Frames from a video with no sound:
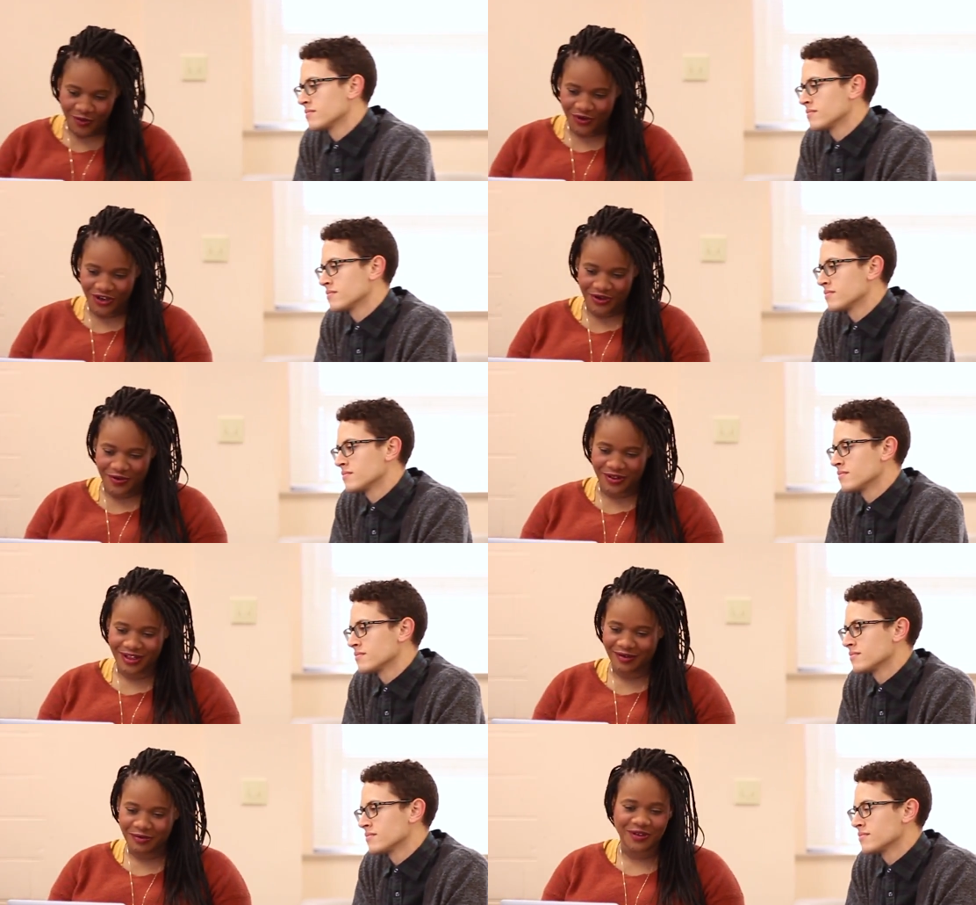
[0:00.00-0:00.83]
Speaker 1: I
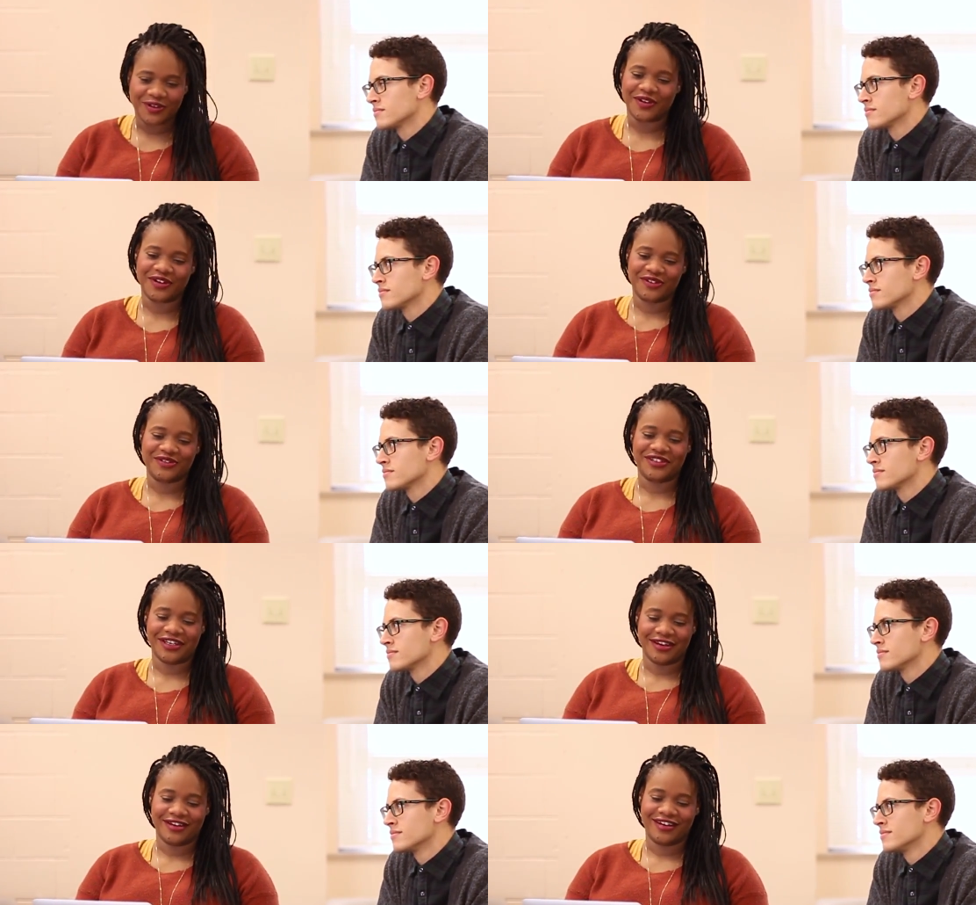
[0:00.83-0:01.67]
love how
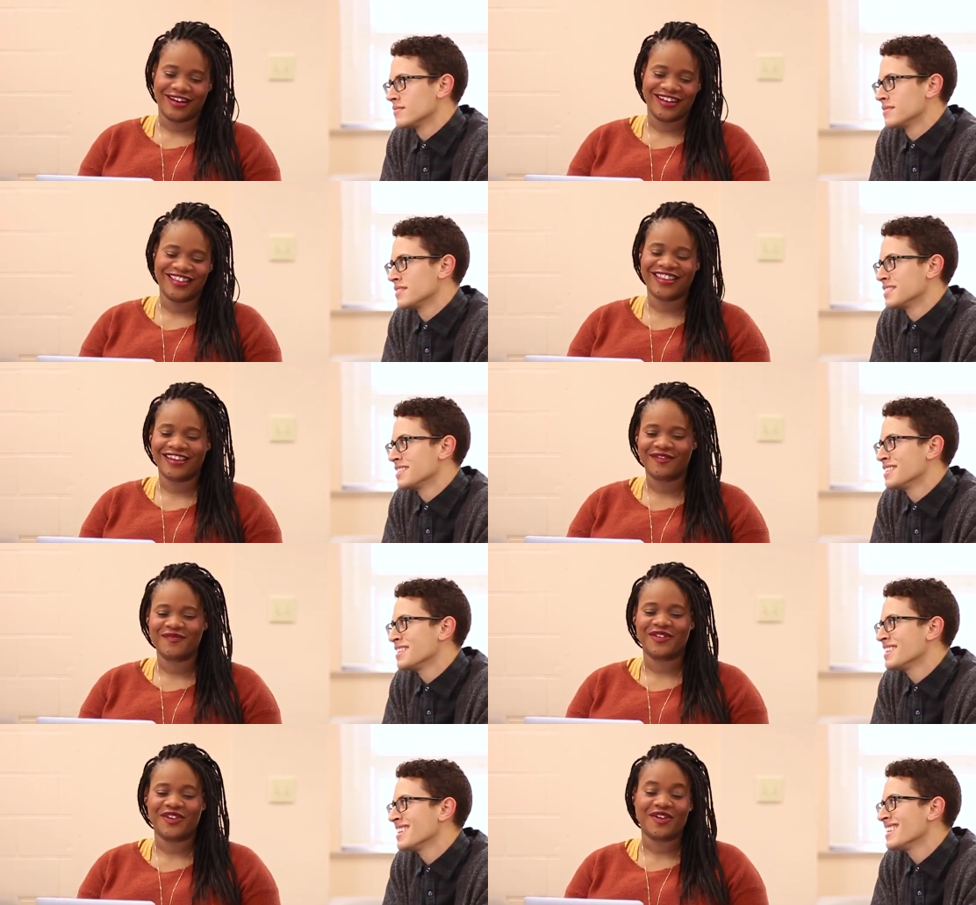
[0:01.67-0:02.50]
well the faculty
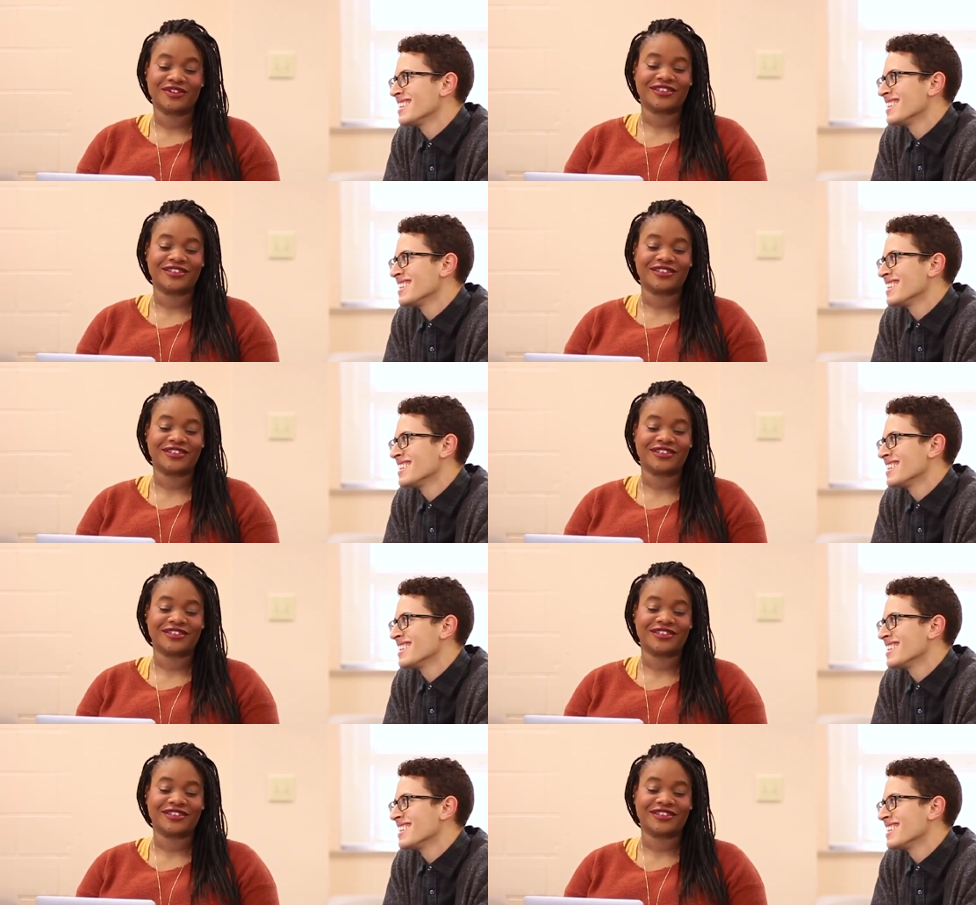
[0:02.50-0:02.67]
knows